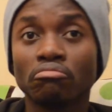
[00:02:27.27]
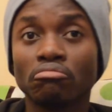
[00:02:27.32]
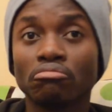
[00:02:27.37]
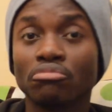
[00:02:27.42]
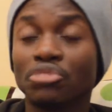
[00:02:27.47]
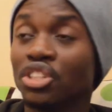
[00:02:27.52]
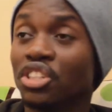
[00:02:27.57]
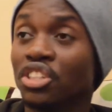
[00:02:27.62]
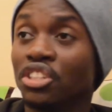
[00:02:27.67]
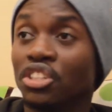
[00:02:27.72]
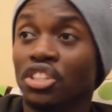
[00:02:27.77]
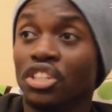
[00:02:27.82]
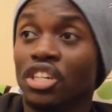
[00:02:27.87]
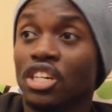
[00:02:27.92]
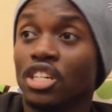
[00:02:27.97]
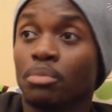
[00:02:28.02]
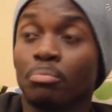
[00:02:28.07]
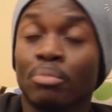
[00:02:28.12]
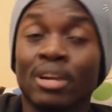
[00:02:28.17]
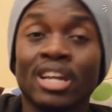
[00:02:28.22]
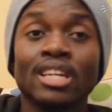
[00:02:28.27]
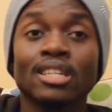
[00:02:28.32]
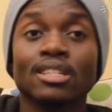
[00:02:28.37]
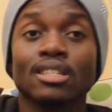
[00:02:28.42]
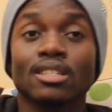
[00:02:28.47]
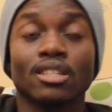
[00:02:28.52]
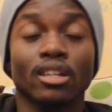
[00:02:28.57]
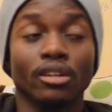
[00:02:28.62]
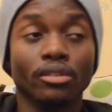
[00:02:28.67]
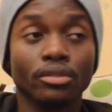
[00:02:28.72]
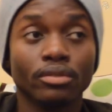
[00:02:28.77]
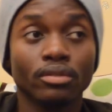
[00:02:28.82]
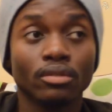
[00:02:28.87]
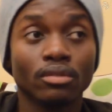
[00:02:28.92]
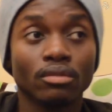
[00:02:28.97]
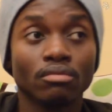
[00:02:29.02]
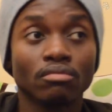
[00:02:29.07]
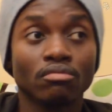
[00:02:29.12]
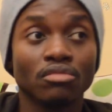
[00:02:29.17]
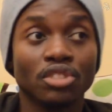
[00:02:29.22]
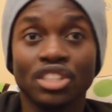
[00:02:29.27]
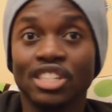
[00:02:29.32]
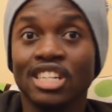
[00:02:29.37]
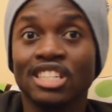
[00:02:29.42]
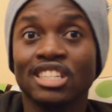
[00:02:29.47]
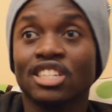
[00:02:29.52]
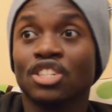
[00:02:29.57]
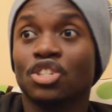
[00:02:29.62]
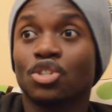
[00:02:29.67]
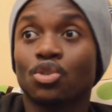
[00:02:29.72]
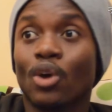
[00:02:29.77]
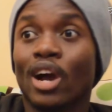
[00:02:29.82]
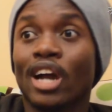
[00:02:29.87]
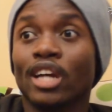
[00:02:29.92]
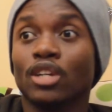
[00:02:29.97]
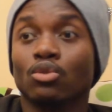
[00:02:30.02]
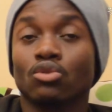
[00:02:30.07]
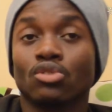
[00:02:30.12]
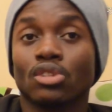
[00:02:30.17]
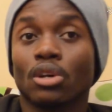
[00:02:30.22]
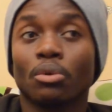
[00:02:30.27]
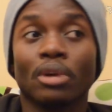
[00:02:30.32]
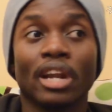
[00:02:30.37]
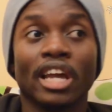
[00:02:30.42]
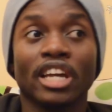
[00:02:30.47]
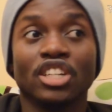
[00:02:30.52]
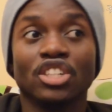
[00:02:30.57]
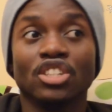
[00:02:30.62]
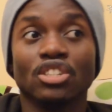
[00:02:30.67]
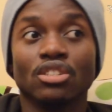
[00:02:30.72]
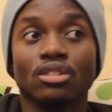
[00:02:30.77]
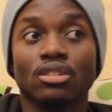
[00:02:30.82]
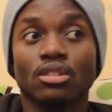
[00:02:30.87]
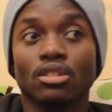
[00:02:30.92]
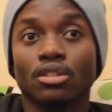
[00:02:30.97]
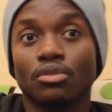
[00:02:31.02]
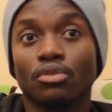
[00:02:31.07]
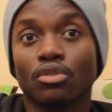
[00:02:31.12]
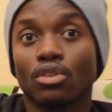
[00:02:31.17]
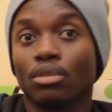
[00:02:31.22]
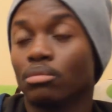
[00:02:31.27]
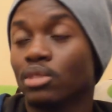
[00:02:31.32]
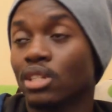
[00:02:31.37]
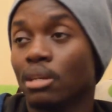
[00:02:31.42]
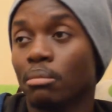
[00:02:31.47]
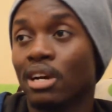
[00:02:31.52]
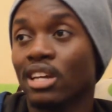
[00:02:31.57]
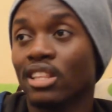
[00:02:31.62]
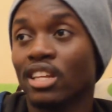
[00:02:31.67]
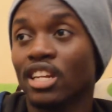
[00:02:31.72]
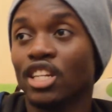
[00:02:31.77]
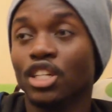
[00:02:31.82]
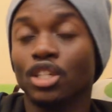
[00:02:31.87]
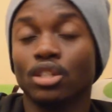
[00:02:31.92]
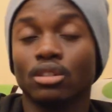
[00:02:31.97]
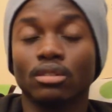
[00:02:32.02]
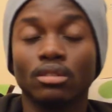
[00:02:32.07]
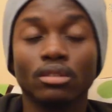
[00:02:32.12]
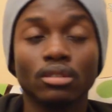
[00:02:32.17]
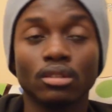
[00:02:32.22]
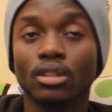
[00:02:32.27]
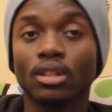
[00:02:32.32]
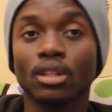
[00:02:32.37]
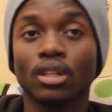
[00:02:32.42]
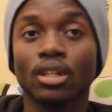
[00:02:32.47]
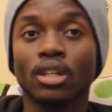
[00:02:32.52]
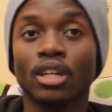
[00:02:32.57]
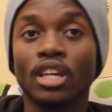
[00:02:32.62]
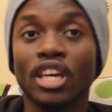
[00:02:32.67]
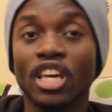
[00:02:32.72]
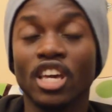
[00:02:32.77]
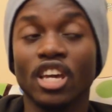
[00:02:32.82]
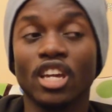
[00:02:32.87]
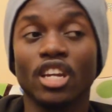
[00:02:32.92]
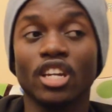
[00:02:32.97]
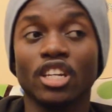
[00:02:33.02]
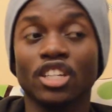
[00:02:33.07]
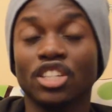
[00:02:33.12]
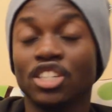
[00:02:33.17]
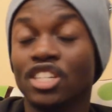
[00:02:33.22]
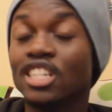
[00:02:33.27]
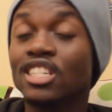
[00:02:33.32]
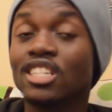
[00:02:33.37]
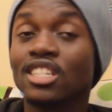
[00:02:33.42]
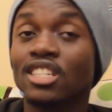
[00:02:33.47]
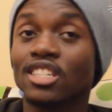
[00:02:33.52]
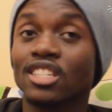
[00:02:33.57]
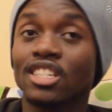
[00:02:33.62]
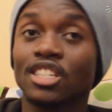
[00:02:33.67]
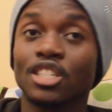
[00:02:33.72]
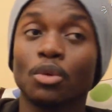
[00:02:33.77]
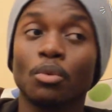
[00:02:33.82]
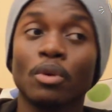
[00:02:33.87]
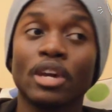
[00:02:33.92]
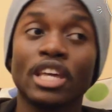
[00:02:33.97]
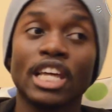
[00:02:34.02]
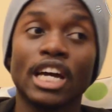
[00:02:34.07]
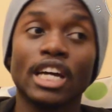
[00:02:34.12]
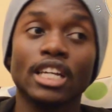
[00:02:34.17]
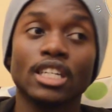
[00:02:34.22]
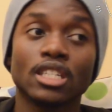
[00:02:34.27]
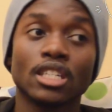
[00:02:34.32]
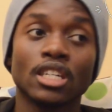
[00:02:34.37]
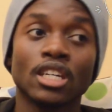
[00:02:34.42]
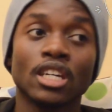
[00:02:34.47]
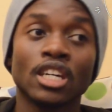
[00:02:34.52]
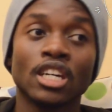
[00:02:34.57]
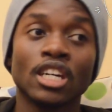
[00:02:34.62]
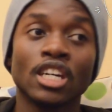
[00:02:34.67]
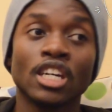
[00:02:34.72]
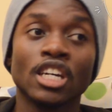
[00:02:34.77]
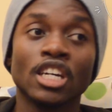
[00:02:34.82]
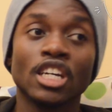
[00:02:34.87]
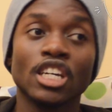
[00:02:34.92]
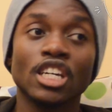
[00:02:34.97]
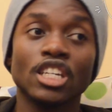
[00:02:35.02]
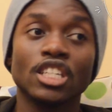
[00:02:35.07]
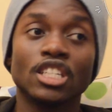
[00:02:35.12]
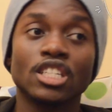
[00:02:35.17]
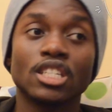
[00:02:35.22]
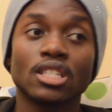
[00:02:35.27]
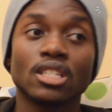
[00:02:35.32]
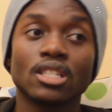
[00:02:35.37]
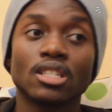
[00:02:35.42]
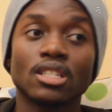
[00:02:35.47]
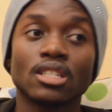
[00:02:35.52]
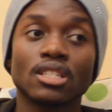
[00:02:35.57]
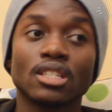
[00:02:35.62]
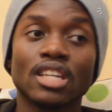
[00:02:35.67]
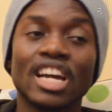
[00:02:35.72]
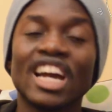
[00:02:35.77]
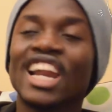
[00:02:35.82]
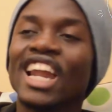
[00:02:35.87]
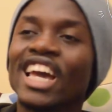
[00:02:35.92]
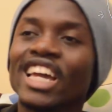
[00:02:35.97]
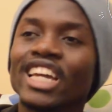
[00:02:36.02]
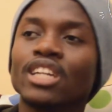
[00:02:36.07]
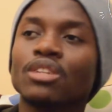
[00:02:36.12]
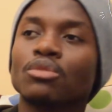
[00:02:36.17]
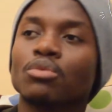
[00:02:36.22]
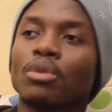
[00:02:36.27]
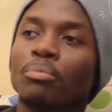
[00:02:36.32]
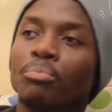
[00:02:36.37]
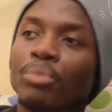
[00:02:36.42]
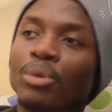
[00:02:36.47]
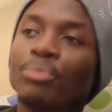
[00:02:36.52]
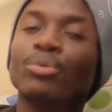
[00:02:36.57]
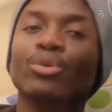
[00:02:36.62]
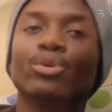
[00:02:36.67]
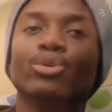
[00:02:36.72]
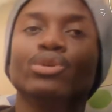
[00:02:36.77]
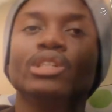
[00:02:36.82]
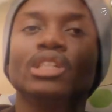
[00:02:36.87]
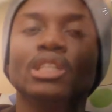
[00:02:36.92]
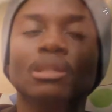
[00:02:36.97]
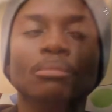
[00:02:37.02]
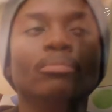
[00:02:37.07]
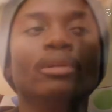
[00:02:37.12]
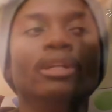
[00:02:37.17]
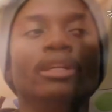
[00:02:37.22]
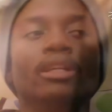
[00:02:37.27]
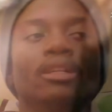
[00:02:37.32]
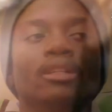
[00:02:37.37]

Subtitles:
She explains herself. She doesn't try to sound like she's from some other nation. And she does it in such a way that I like it when people go simple,